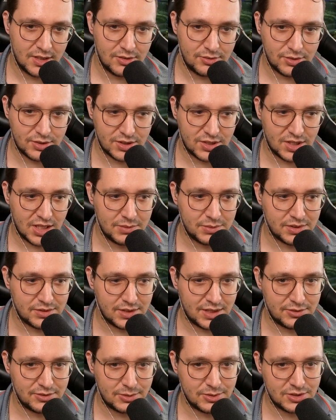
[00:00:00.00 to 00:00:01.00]
For example, if
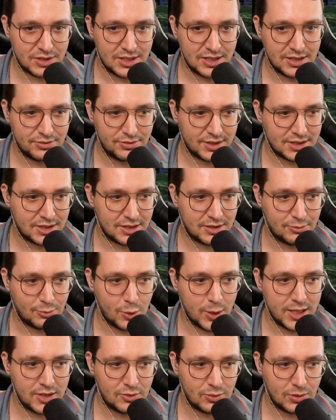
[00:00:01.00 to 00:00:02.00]
you have some sound effects that are
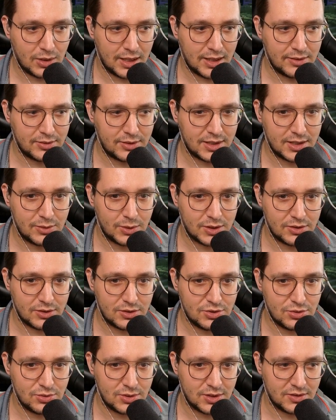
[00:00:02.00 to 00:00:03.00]
way too loud and you want to
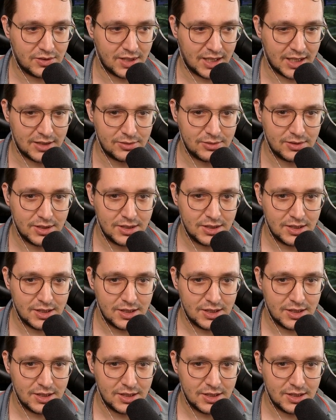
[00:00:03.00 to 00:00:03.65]
tune it down,